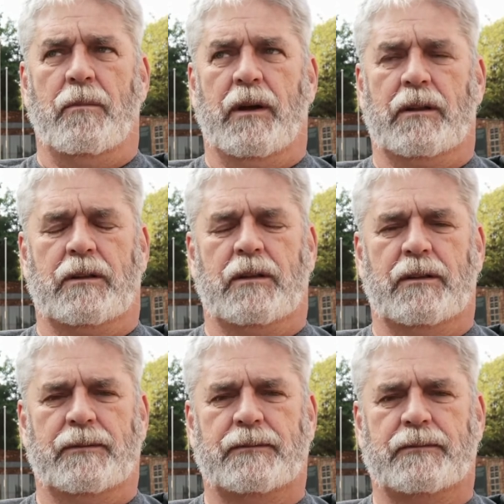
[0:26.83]
But
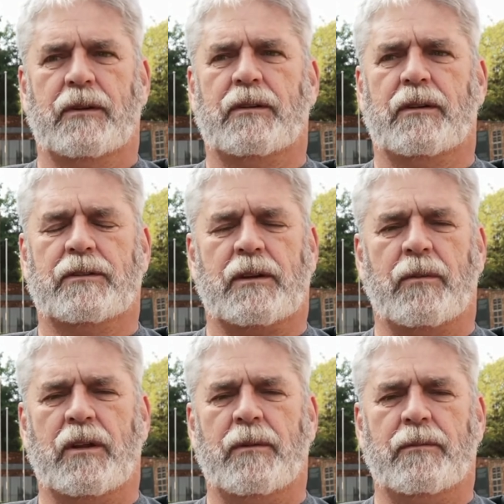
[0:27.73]

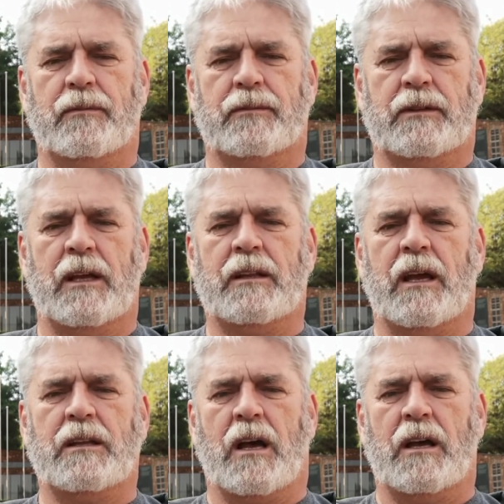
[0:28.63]
some of them that
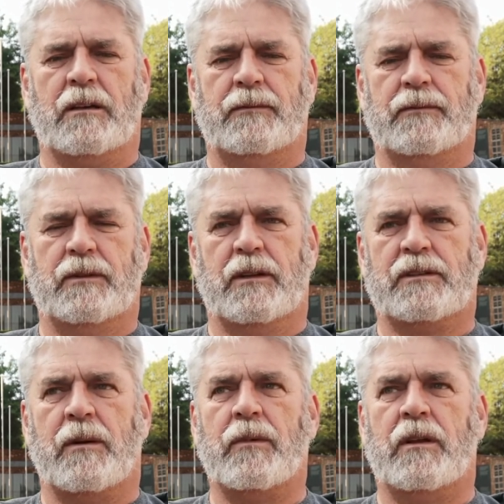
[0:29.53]
day died,
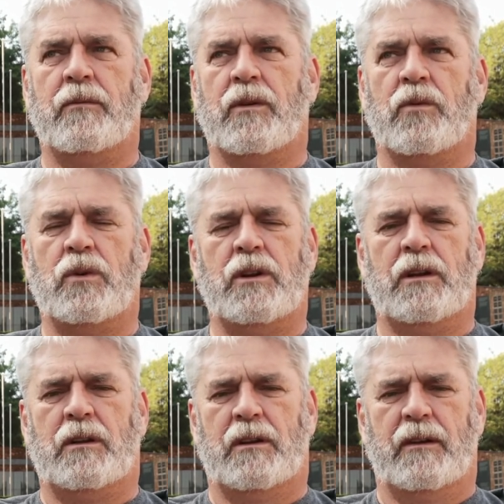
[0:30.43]
some of them were
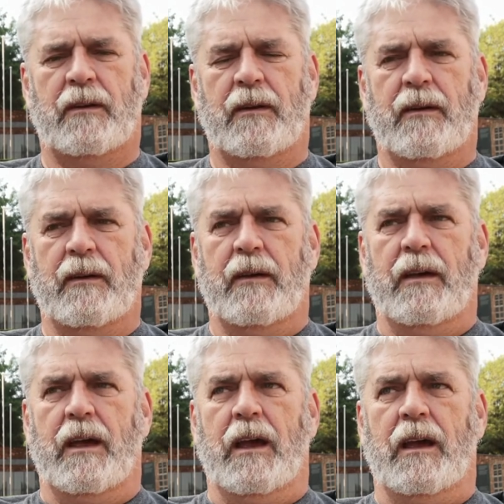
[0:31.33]
wounded.
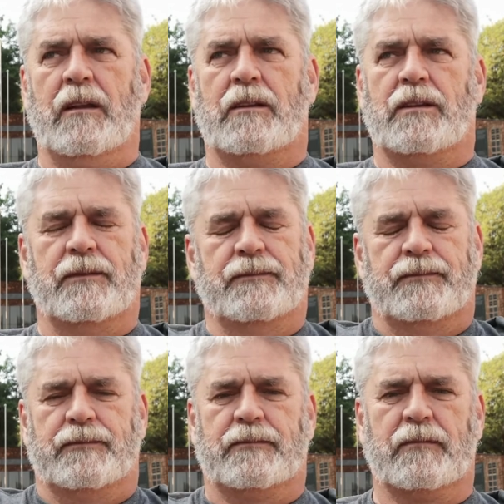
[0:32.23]
And
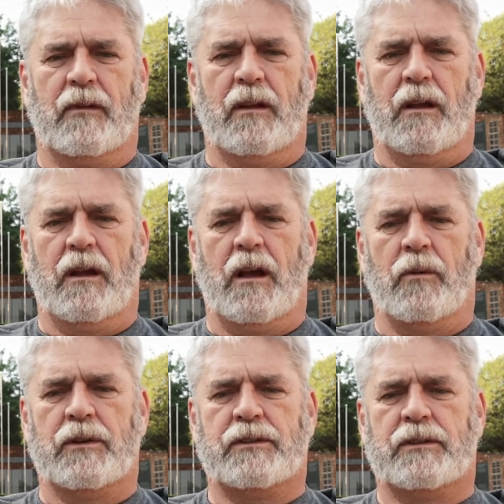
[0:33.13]

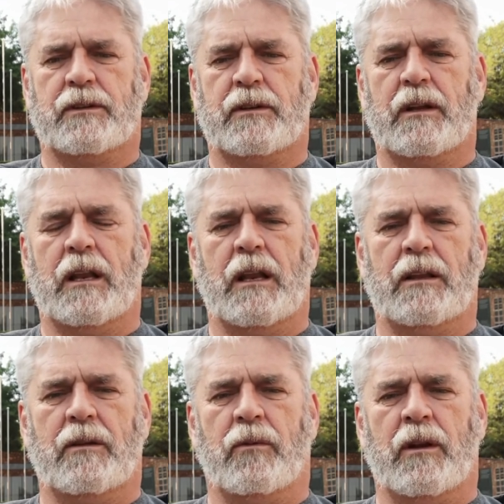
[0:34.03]
I was
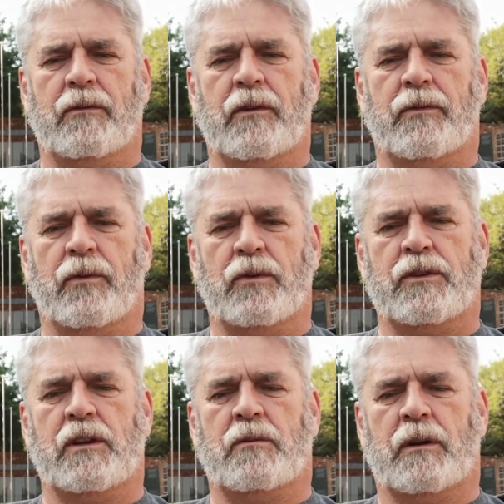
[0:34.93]
one of the
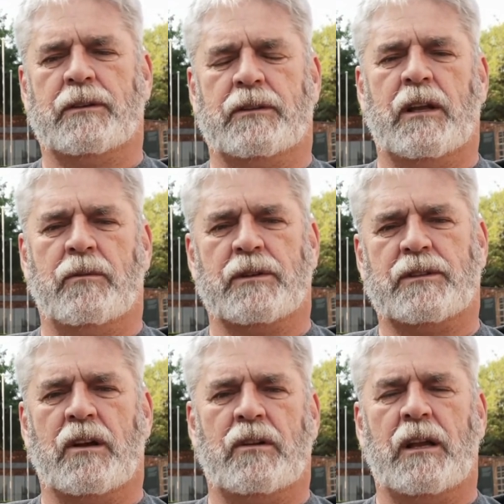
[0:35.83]
fortunate ones that
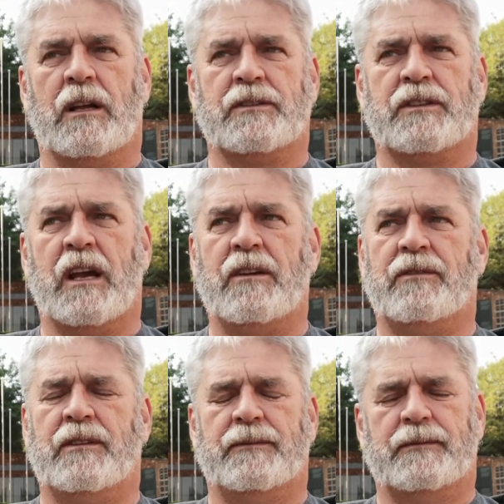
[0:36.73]
was totally
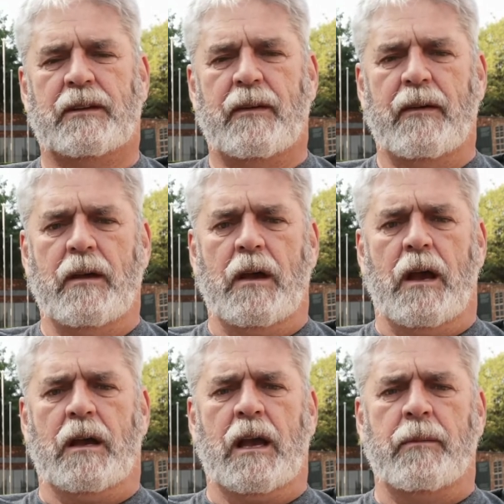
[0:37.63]
unscathed.
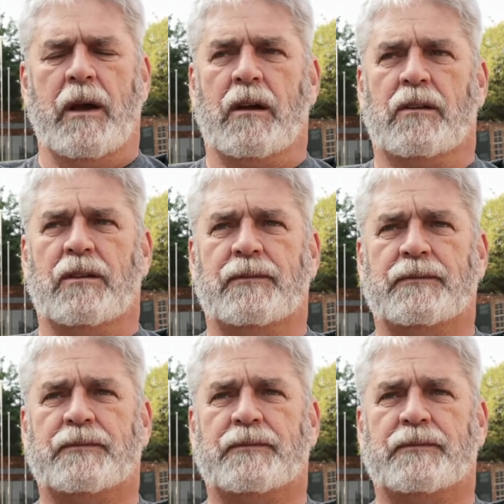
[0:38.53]
I came out.